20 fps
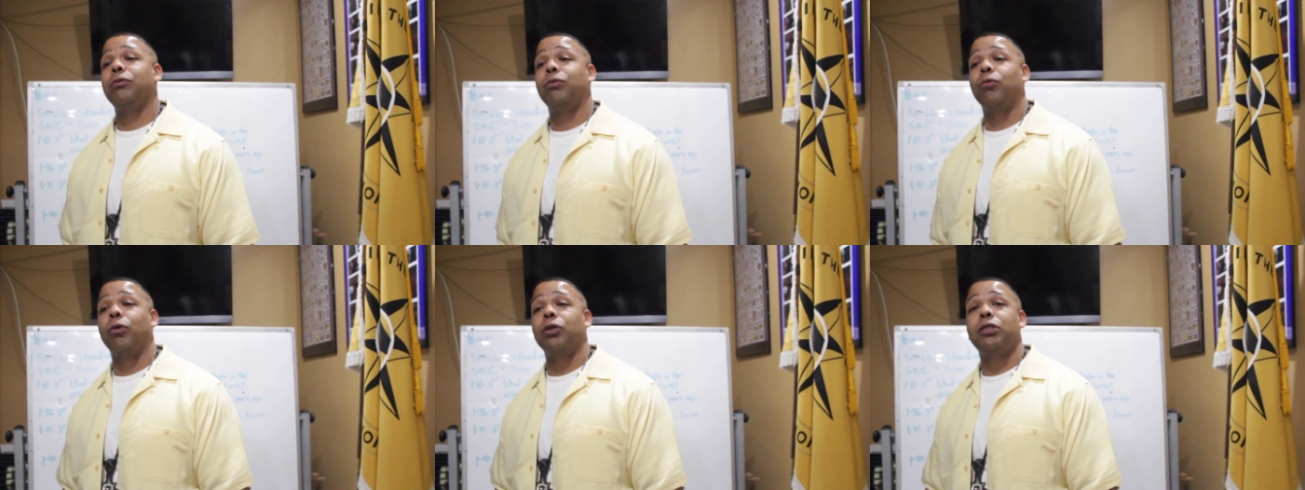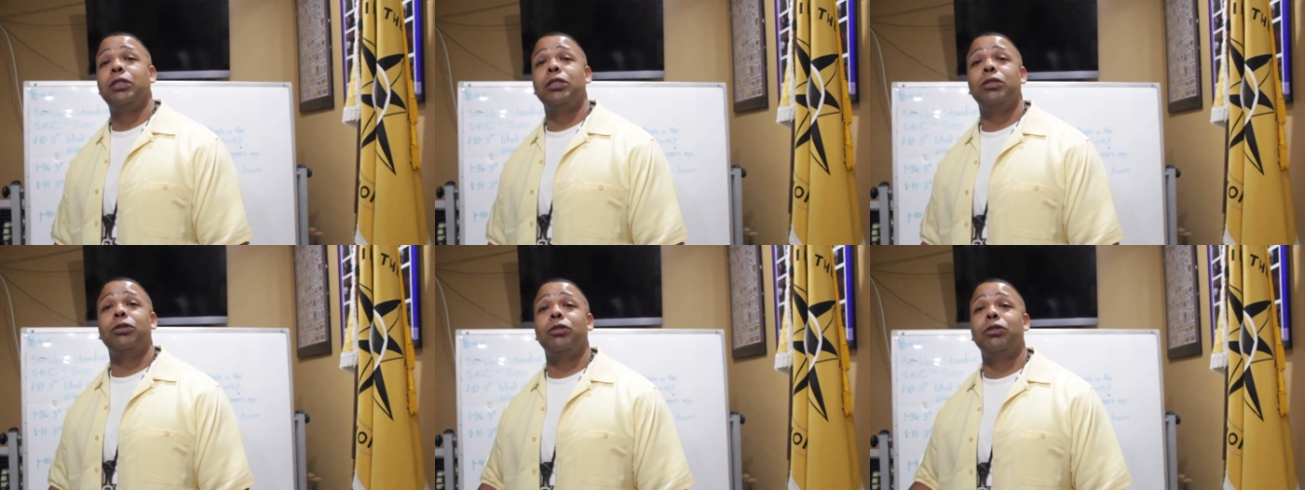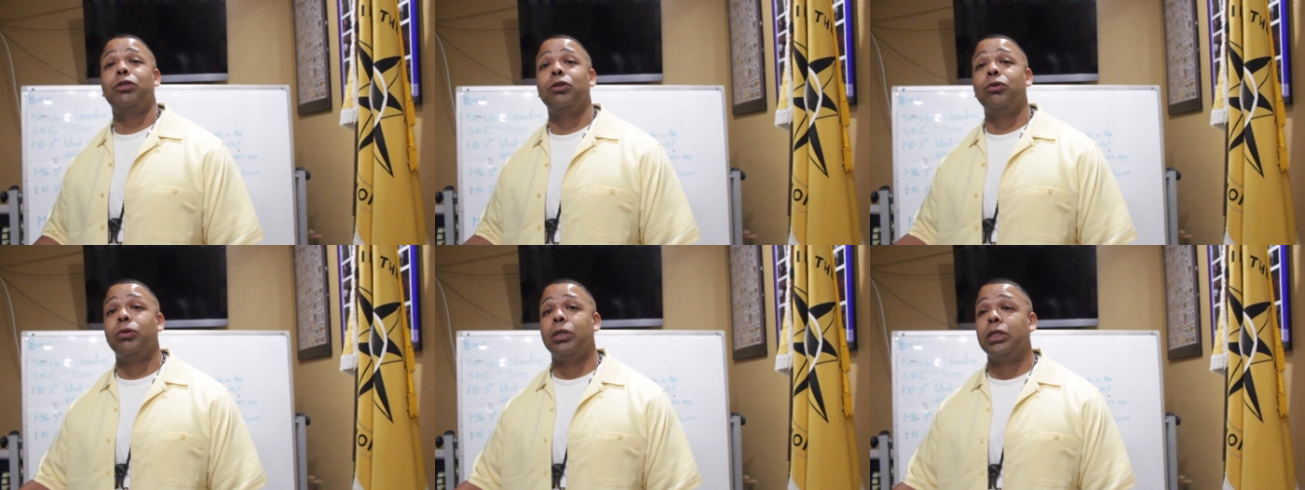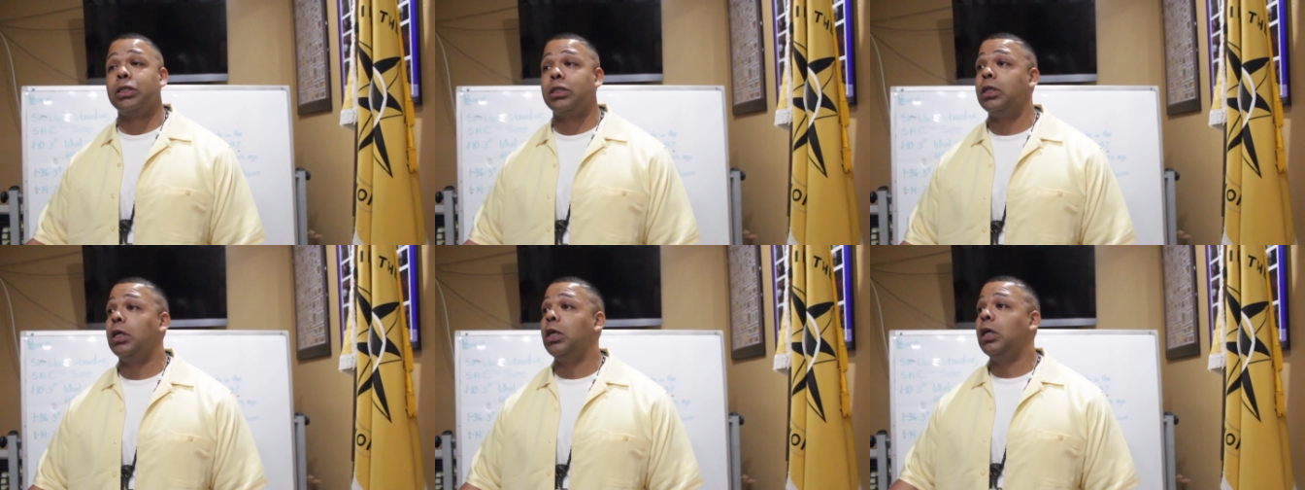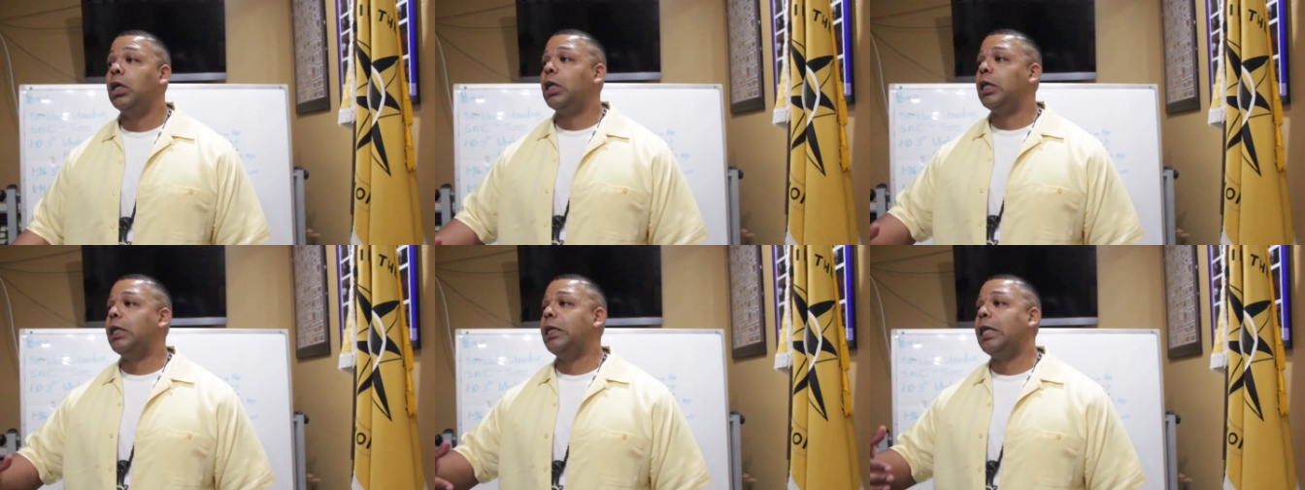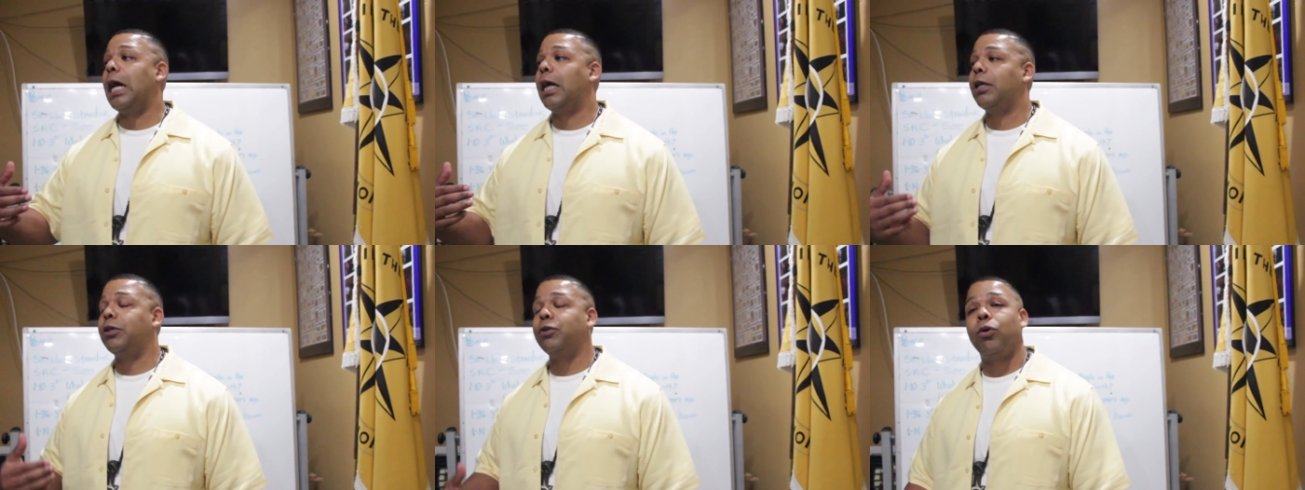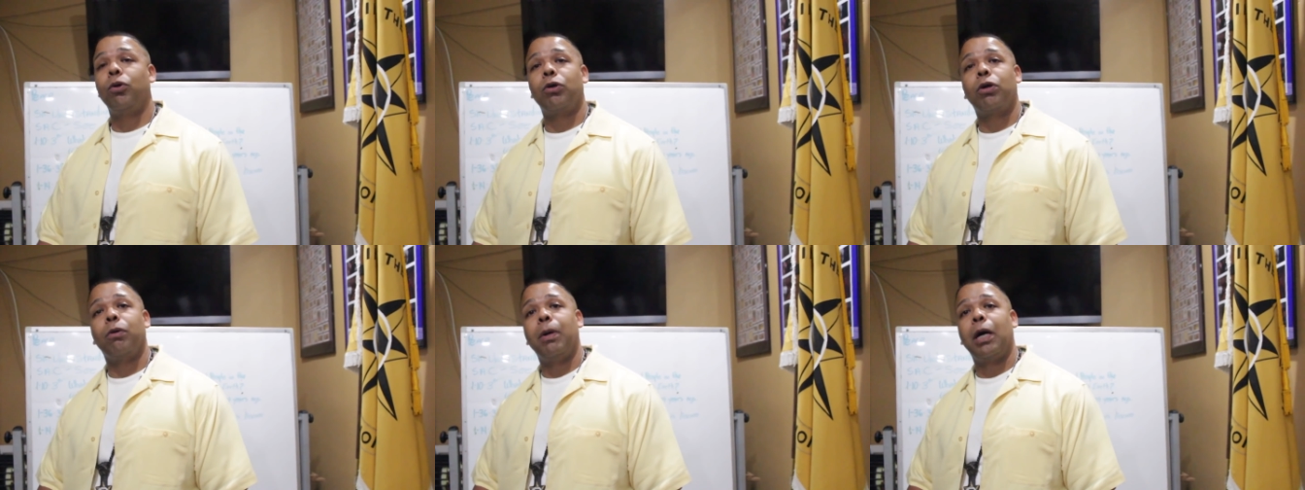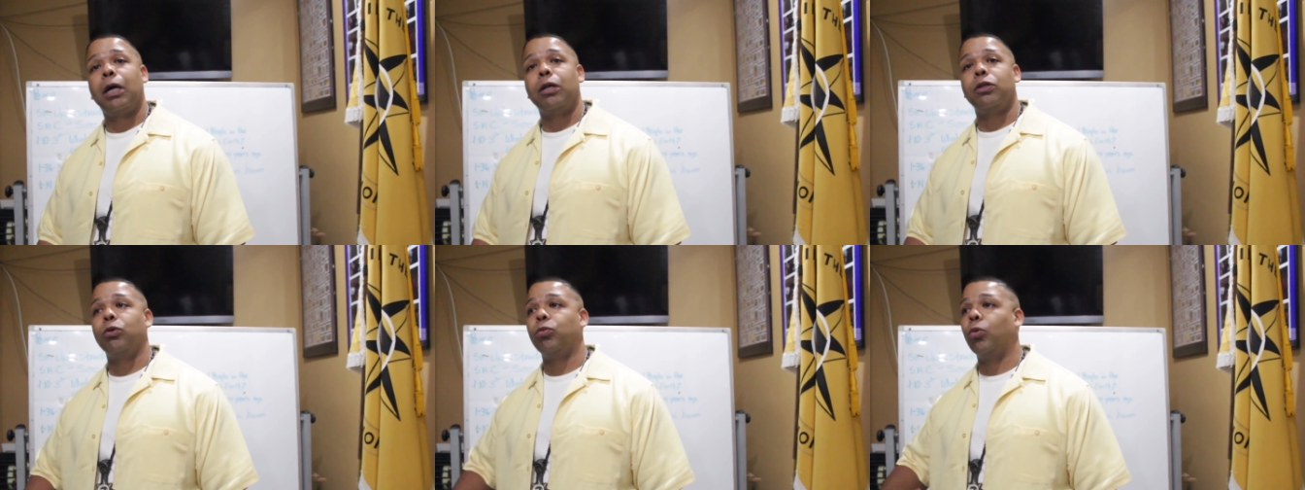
Worst thing you could do is not talk about it.